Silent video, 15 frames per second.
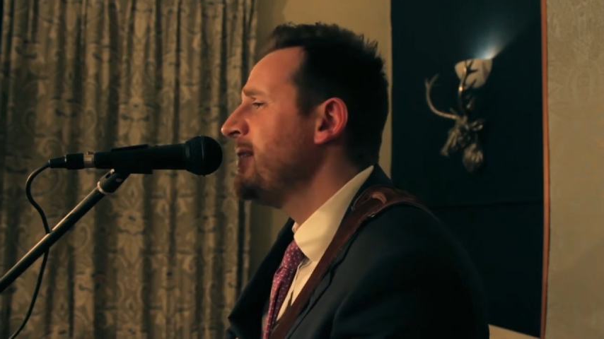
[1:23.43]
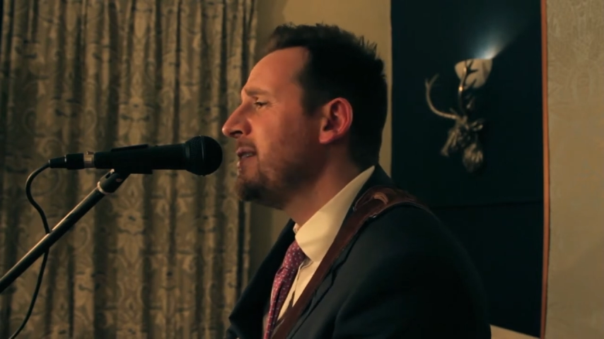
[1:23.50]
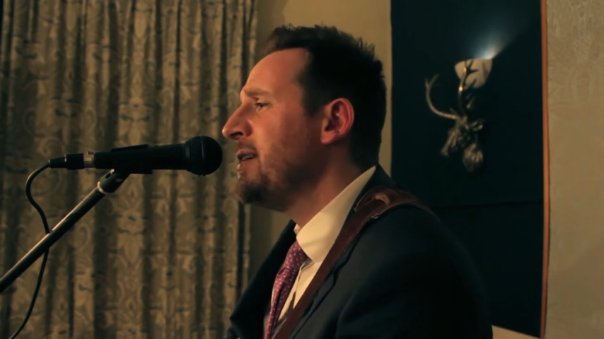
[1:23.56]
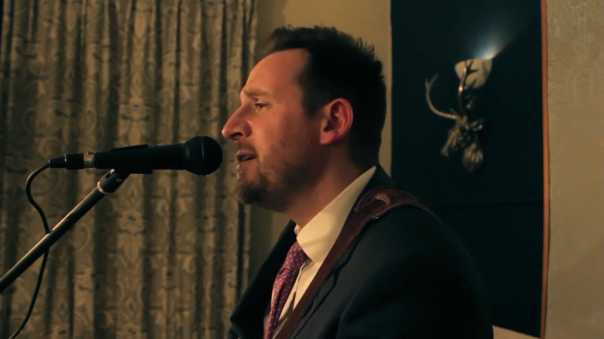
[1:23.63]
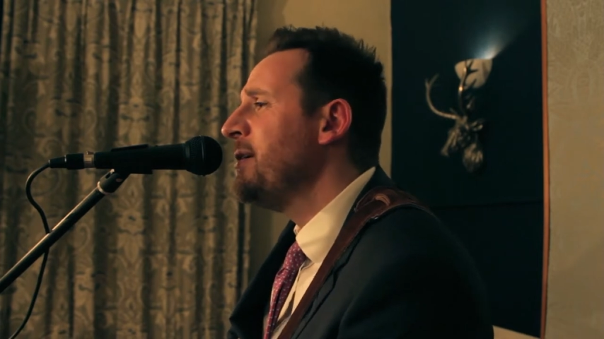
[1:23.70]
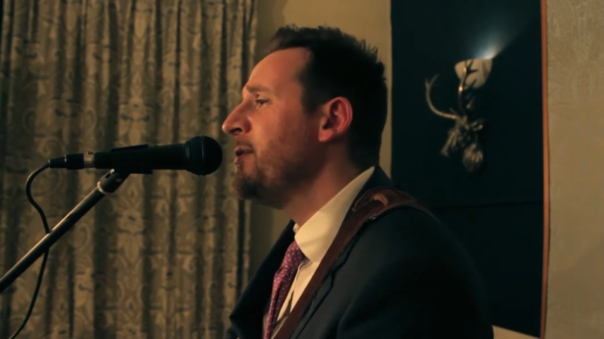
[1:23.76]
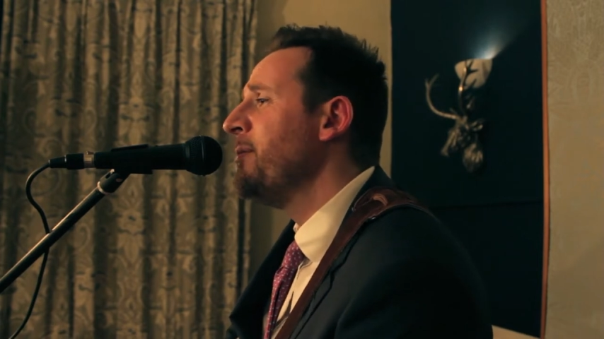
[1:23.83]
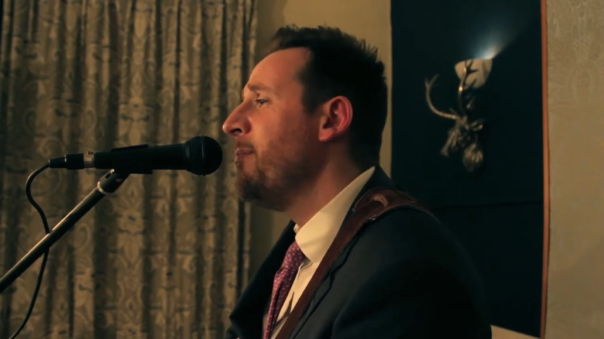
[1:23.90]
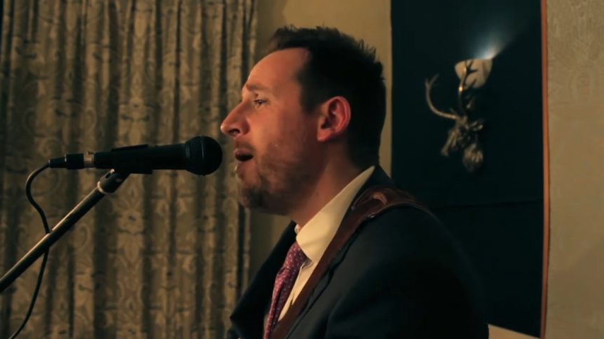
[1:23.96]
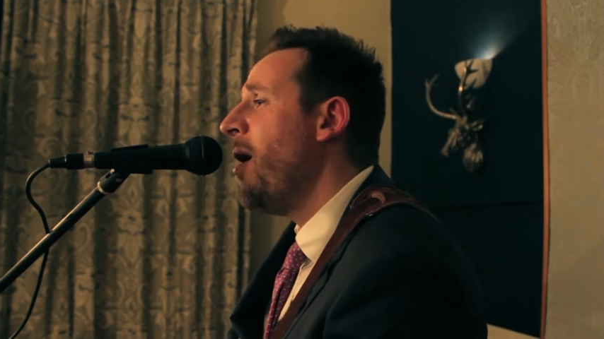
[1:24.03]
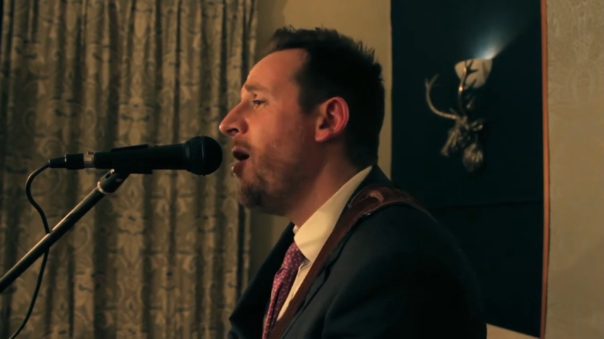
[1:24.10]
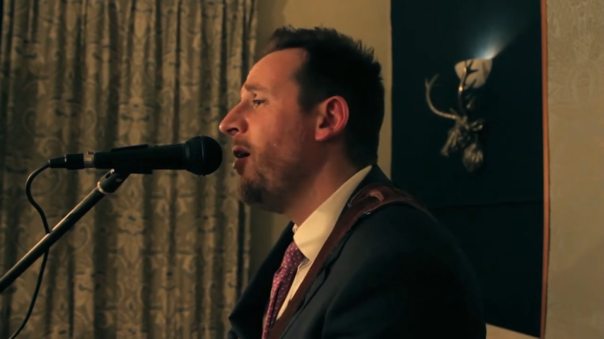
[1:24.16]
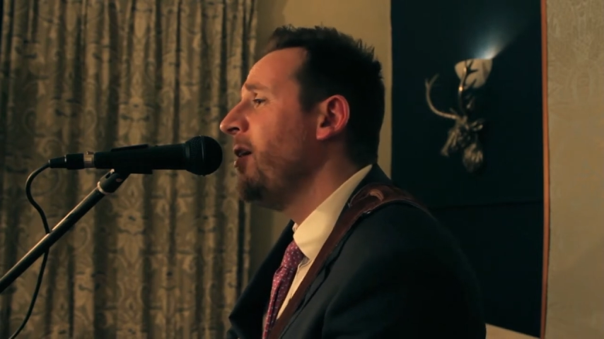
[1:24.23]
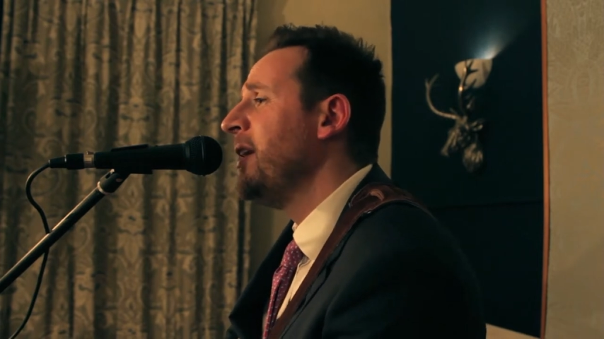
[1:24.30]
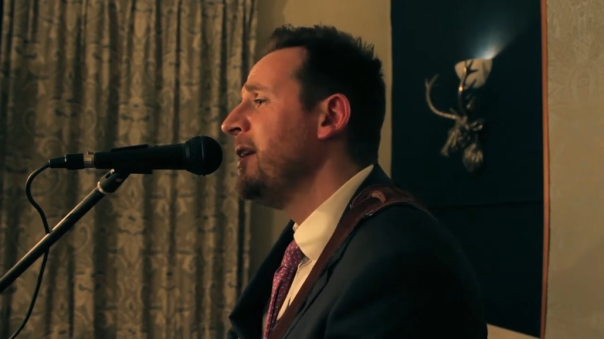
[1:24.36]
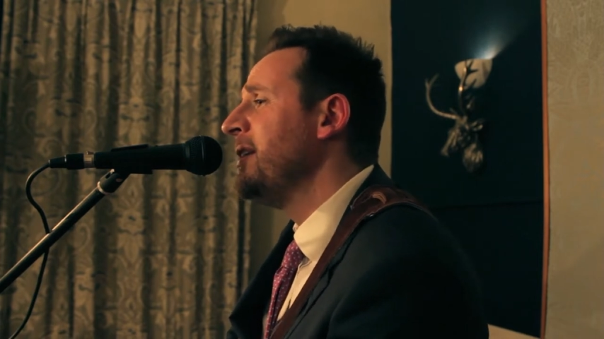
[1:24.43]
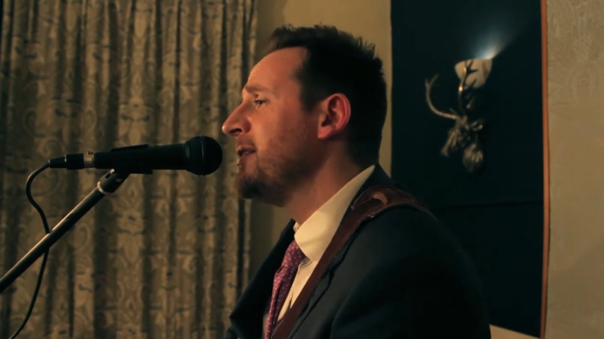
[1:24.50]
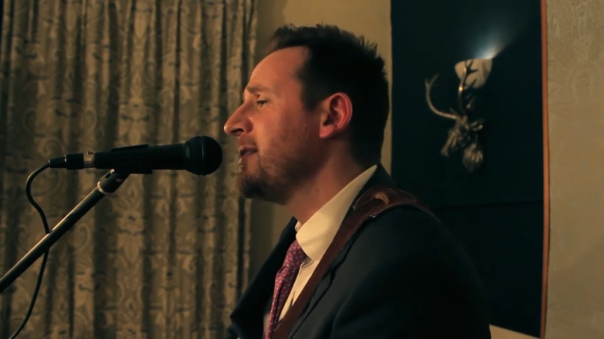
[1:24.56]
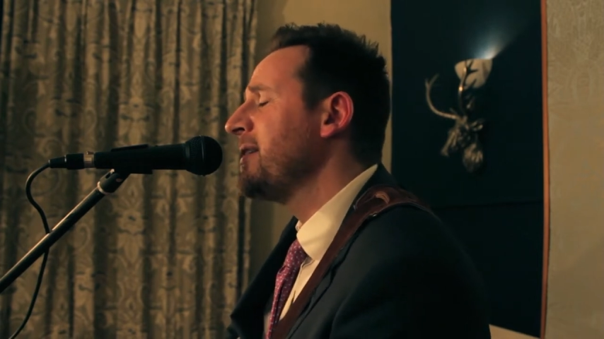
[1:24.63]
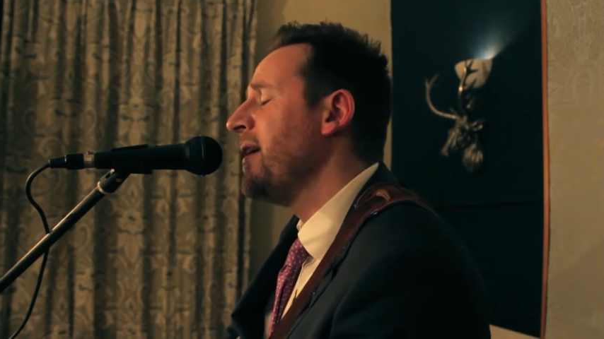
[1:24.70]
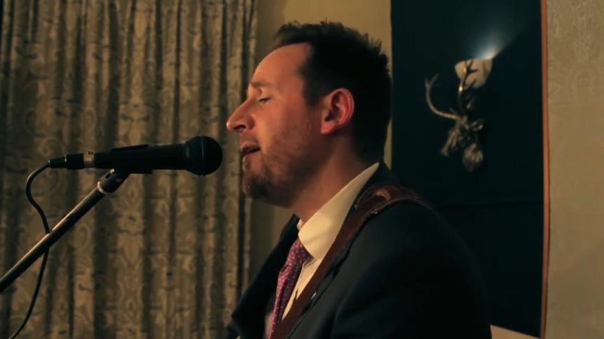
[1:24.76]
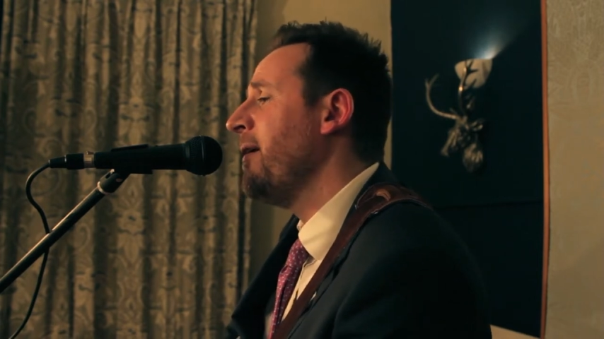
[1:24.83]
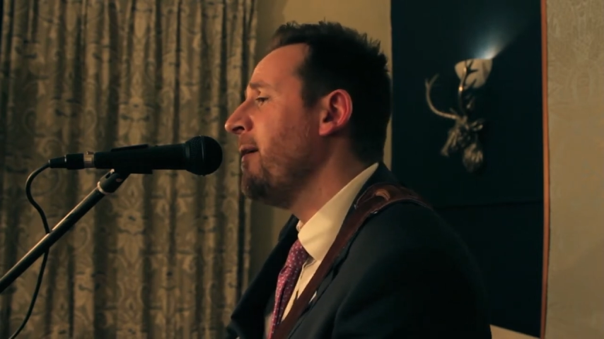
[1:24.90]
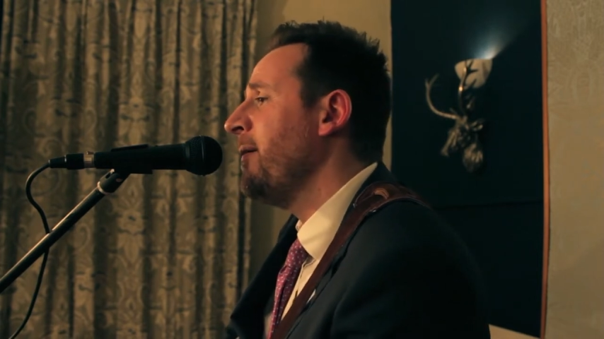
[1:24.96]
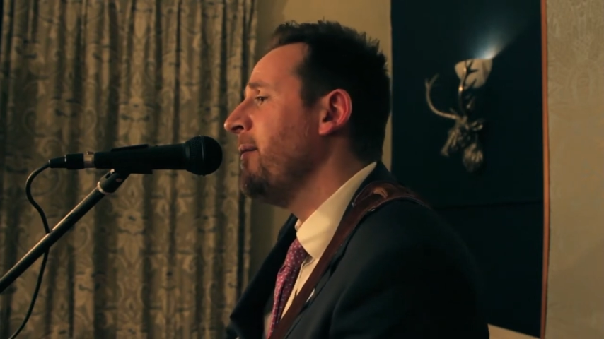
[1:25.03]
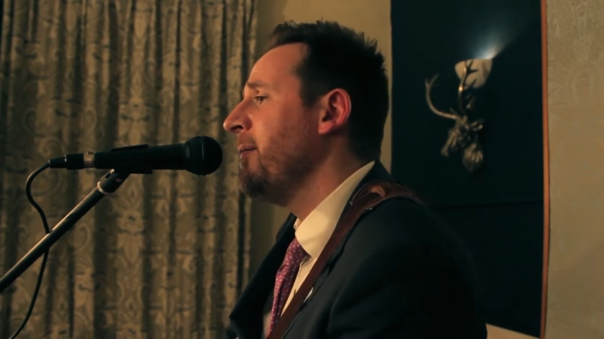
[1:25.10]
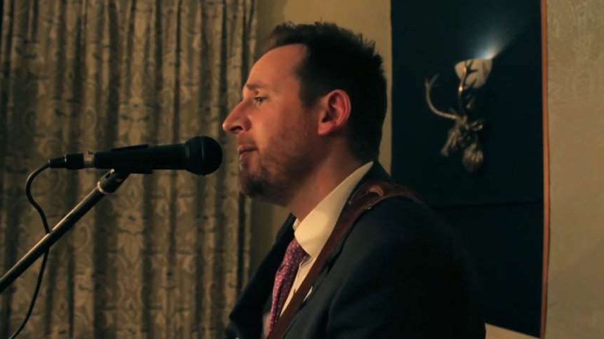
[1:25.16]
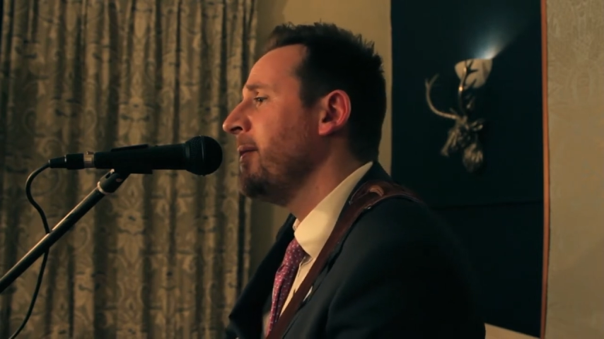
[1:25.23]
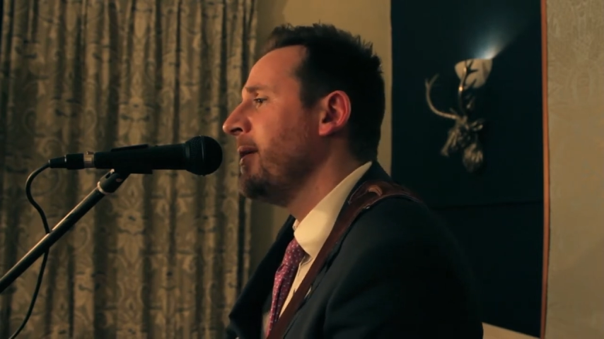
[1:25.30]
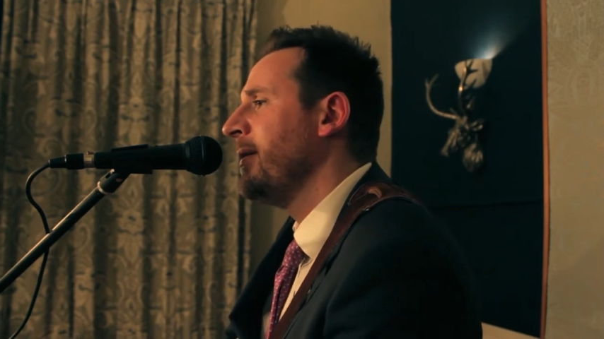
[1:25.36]
till the morning has
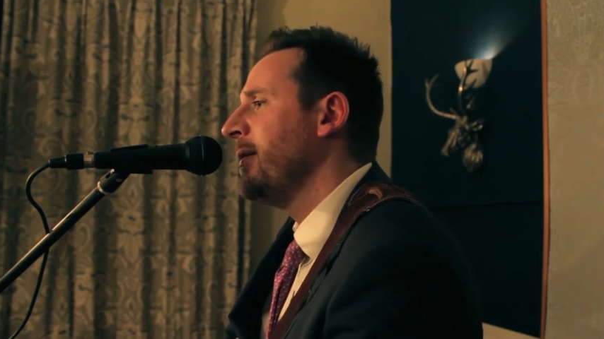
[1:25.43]
come.